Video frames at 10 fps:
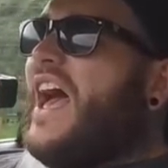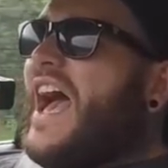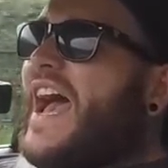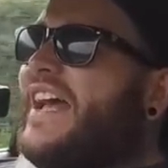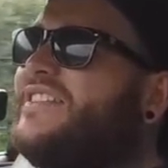
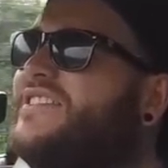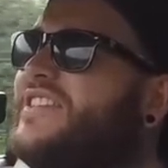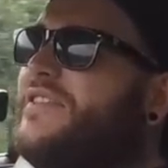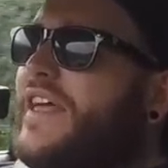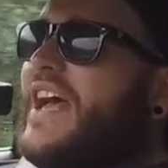And
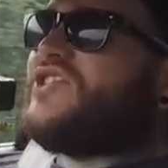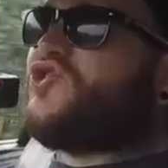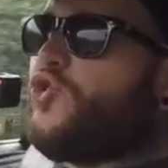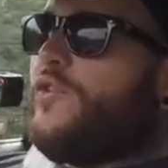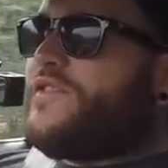that
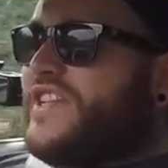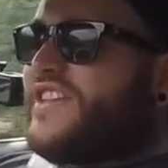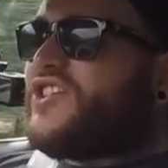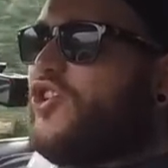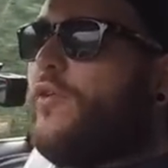sort of
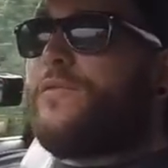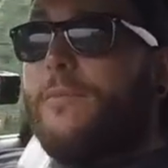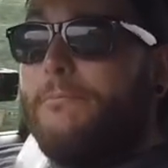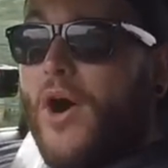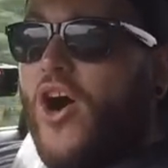says a lot
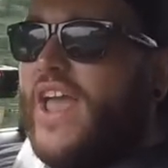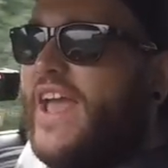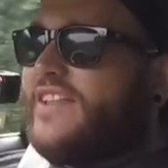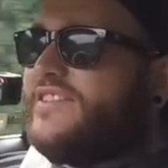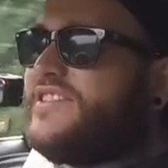from my
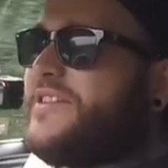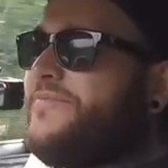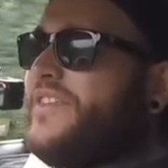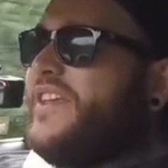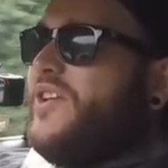end
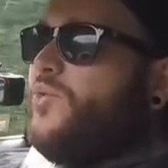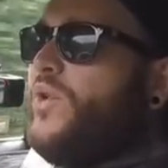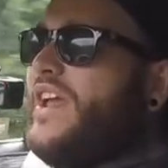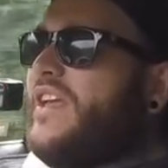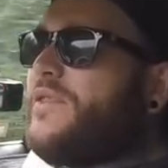
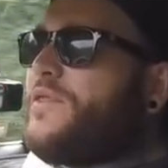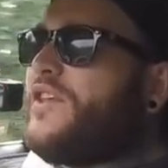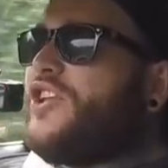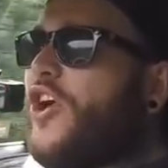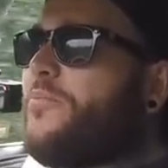with,
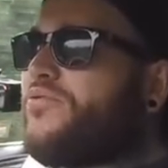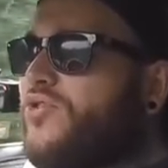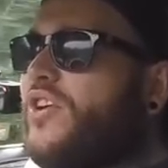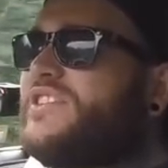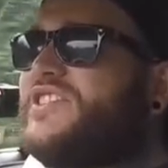you know,
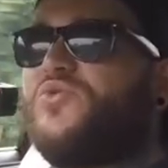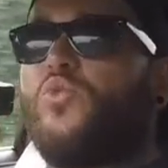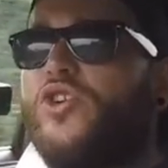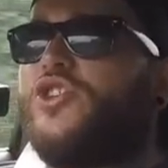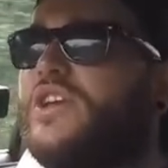prices and
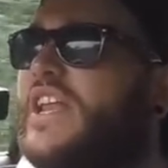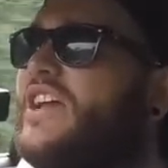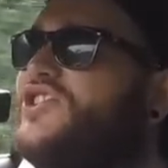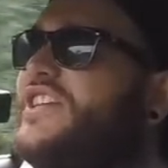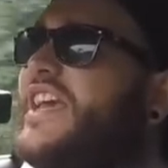what you can
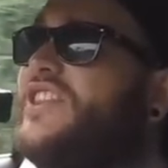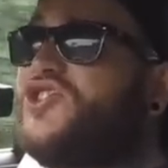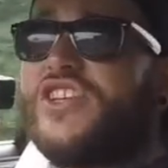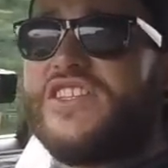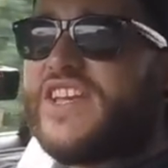actually get. The
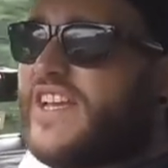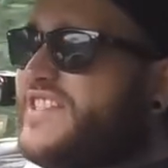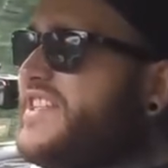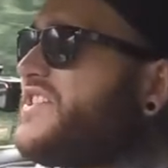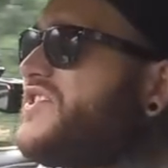
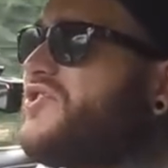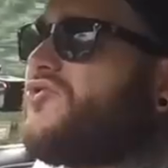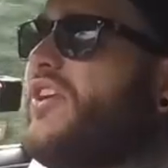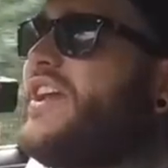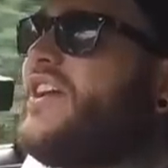GT86 is a
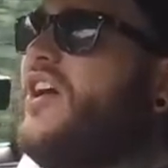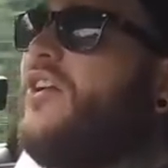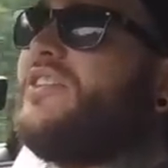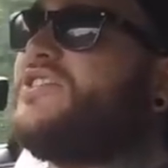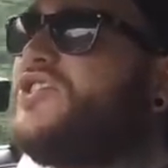great
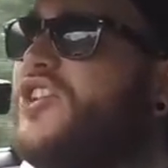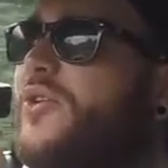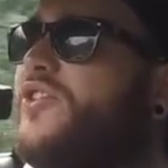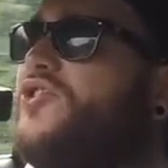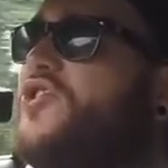car. It's, you know,
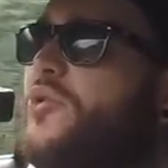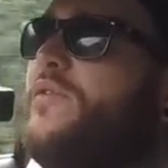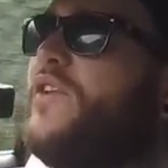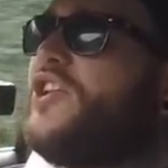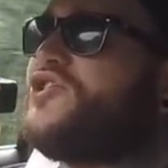a newer
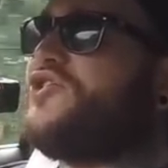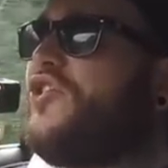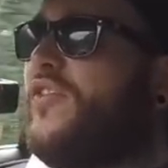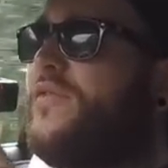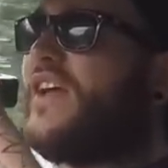version
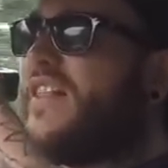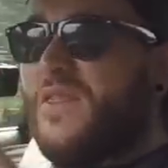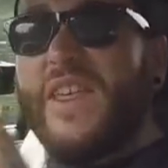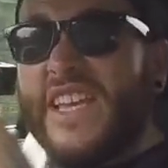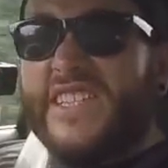of
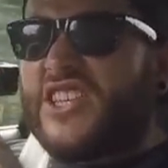these